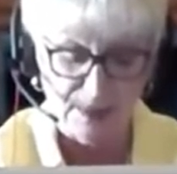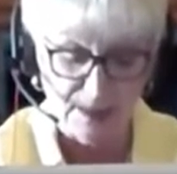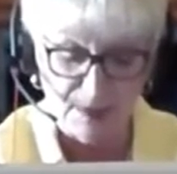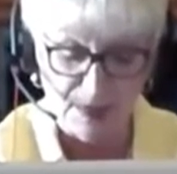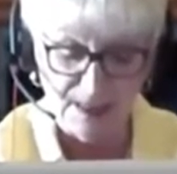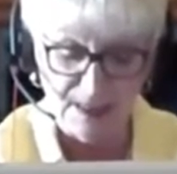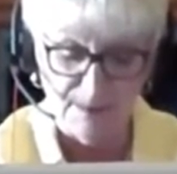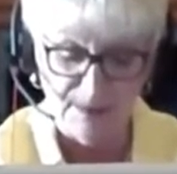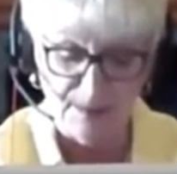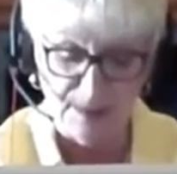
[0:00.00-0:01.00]
But in my
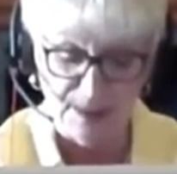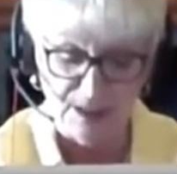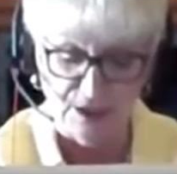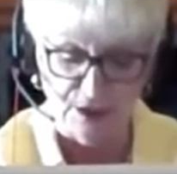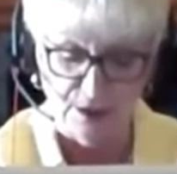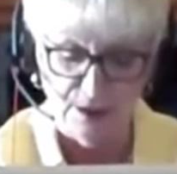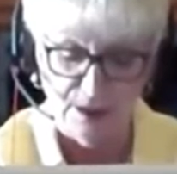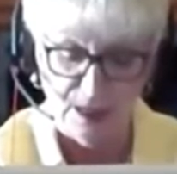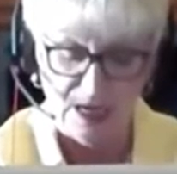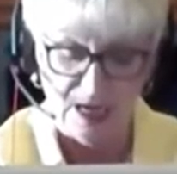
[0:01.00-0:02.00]
time as Minister,
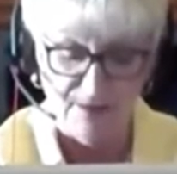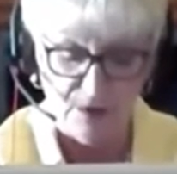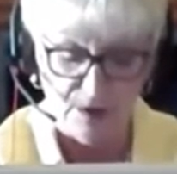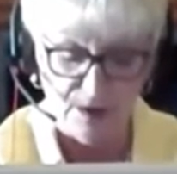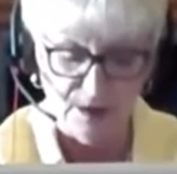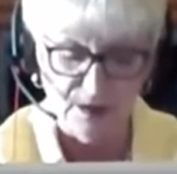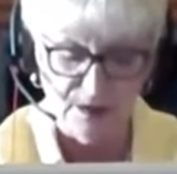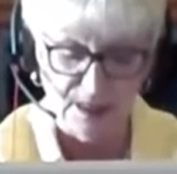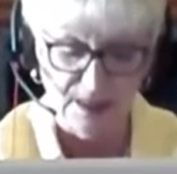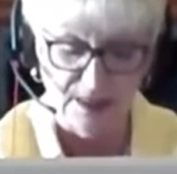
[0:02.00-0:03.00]
I have also
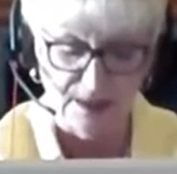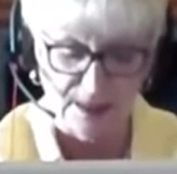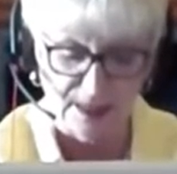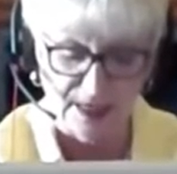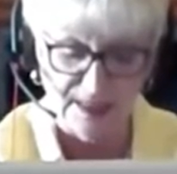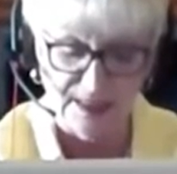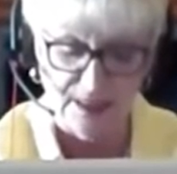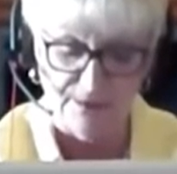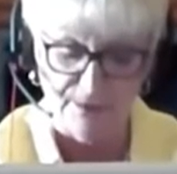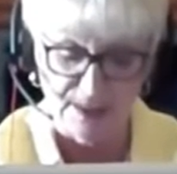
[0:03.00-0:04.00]
seen that the legacy
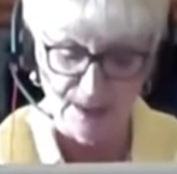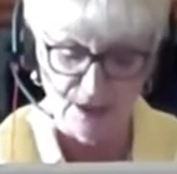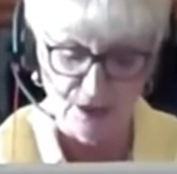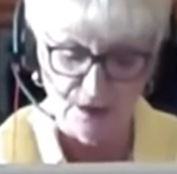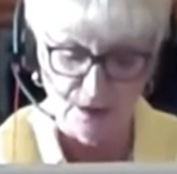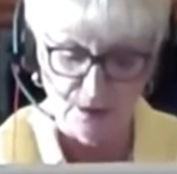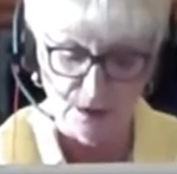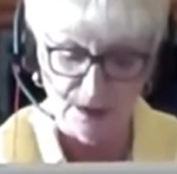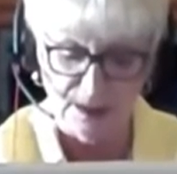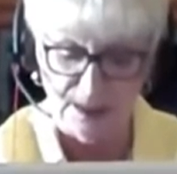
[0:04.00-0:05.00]
of residential
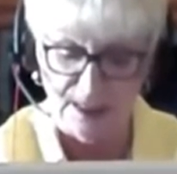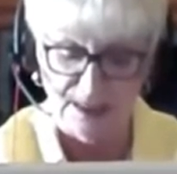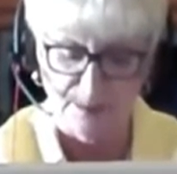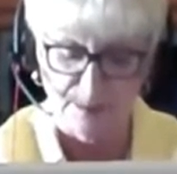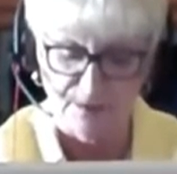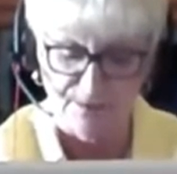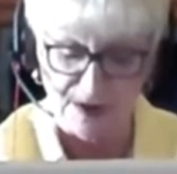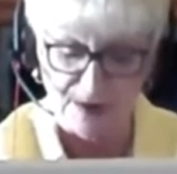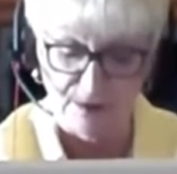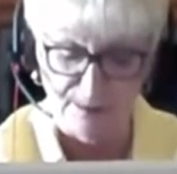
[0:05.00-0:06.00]
schools still has a
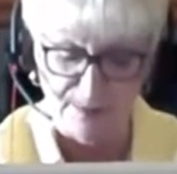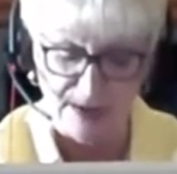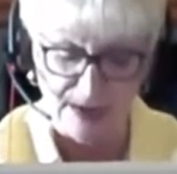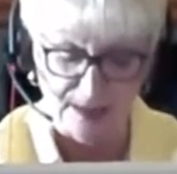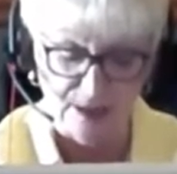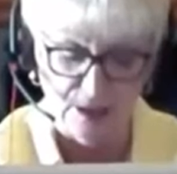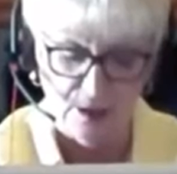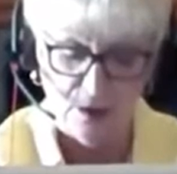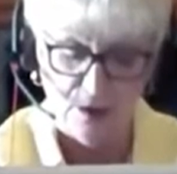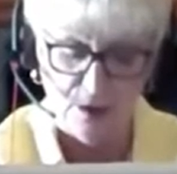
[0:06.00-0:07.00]
profound impact
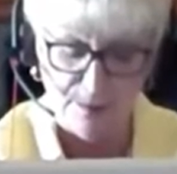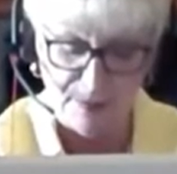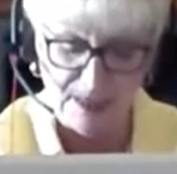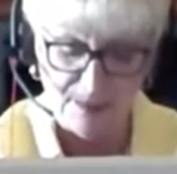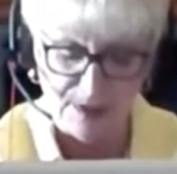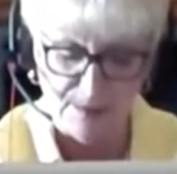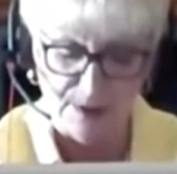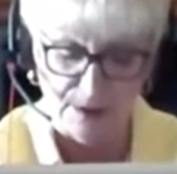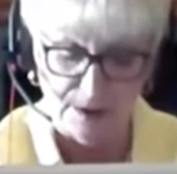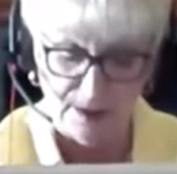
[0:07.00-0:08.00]
on many
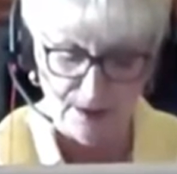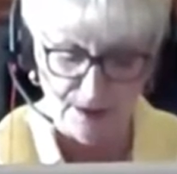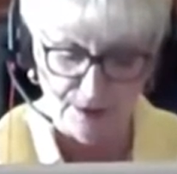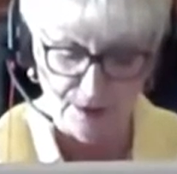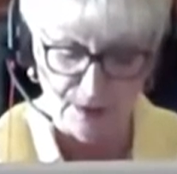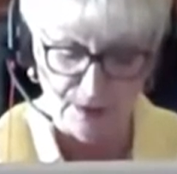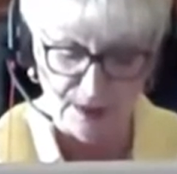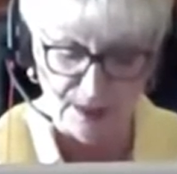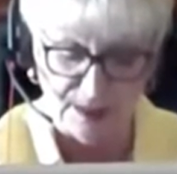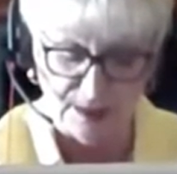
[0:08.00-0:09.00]
people and their
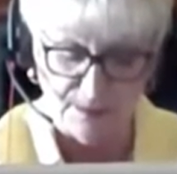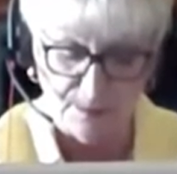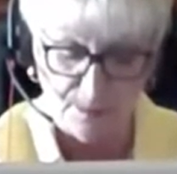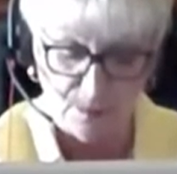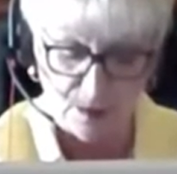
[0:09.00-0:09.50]
communities.